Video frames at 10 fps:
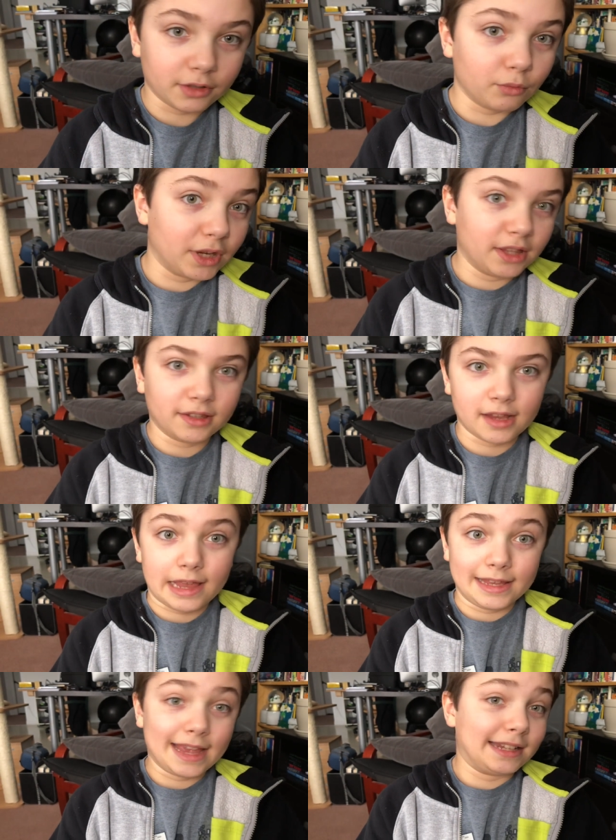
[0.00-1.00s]
wins
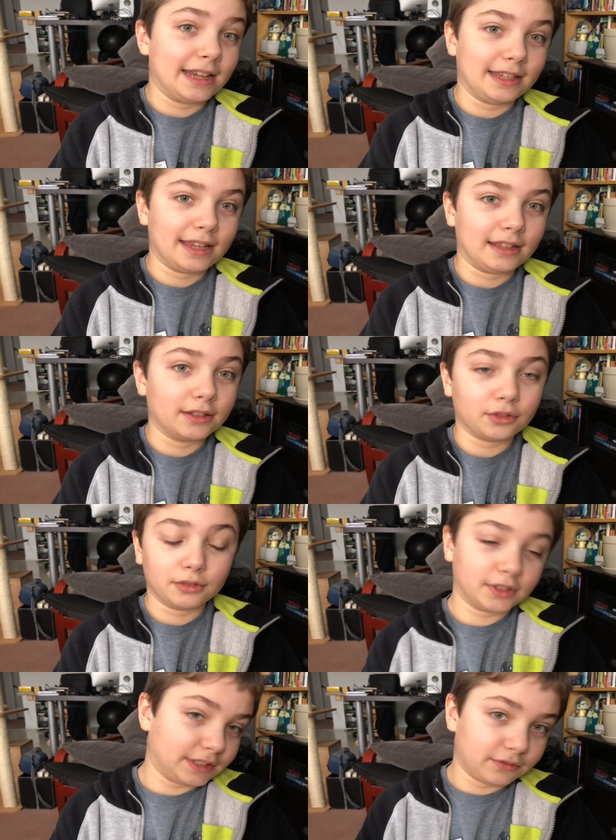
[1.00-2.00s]
yet again, so
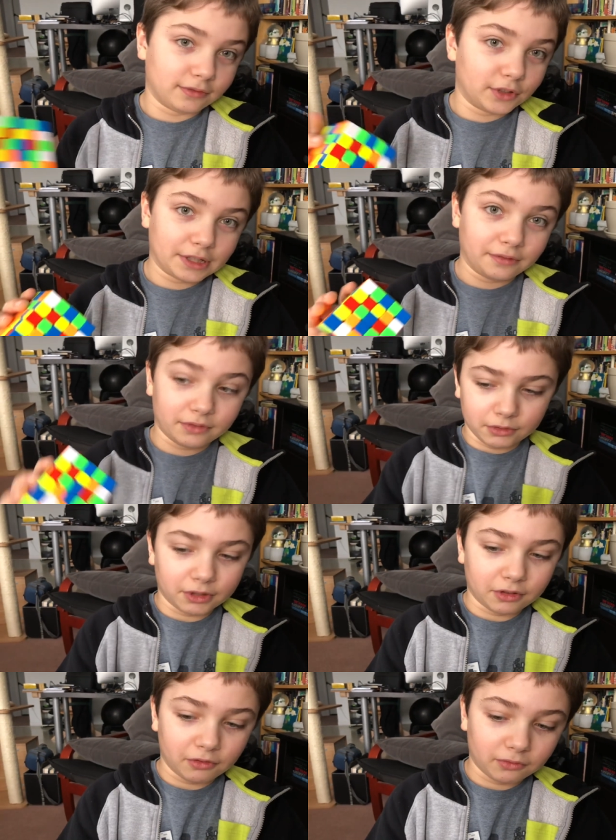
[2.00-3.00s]
it is looking very
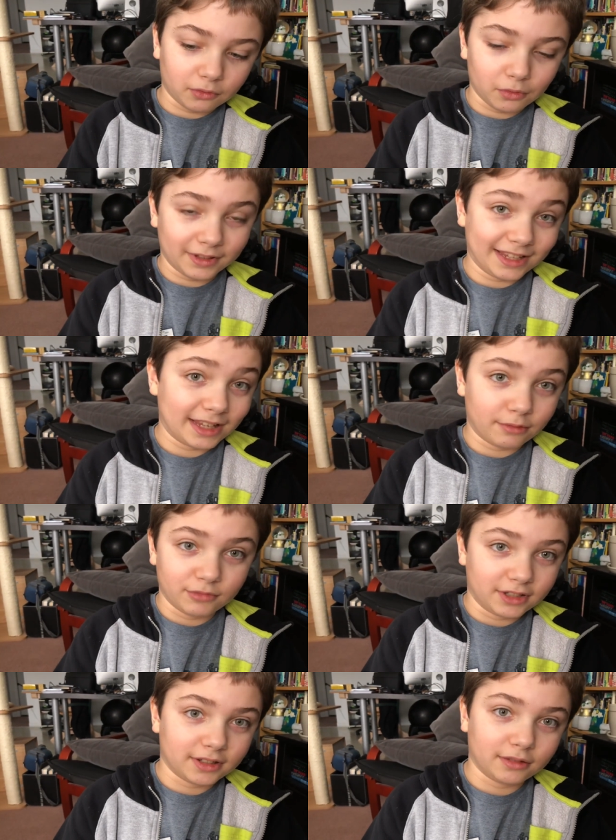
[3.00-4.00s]
good for the
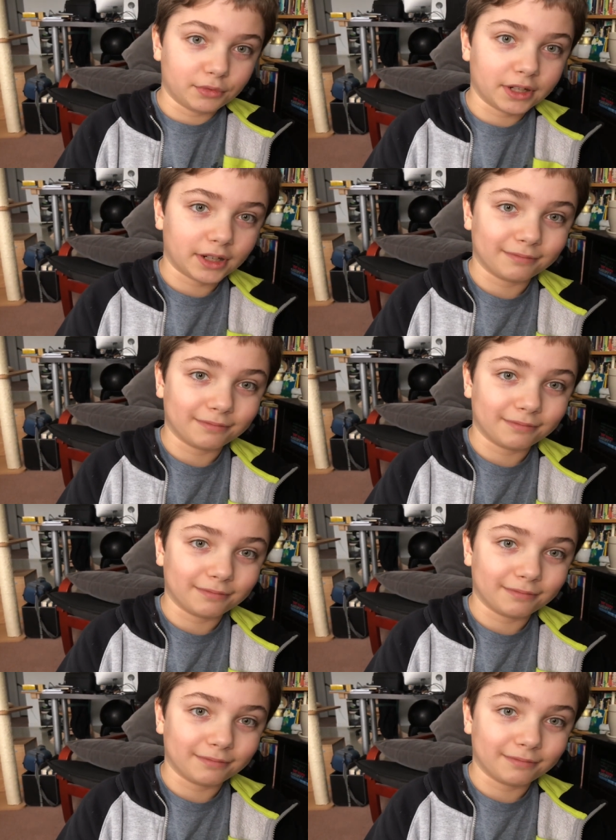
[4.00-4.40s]
MGC right now.